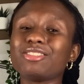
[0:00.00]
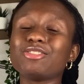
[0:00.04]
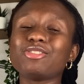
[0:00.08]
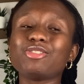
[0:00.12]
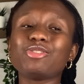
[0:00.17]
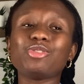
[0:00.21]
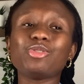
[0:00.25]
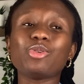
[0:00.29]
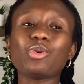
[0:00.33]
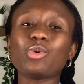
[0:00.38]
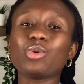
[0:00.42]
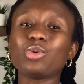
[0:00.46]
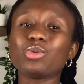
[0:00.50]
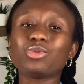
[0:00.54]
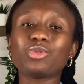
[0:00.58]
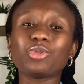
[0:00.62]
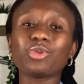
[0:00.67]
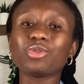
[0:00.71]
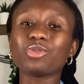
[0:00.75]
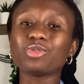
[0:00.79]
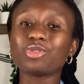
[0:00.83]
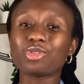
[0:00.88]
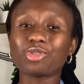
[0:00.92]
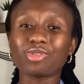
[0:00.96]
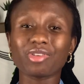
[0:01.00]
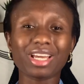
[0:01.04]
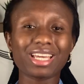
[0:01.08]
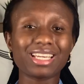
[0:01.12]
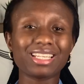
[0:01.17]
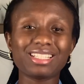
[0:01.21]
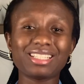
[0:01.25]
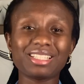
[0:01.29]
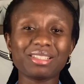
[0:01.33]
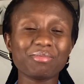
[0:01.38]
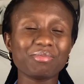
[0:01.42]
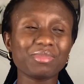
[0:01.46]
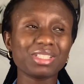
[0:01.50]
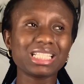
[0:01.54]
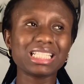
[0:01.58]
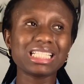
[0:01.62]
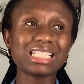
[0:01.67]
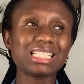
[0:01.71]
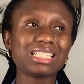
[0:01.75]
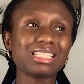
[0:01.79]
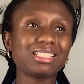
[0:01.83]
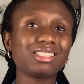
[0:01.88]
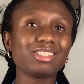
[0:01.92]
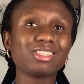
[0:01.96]
no, don't try it in Benin
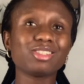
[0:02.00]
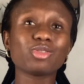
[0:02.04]
City,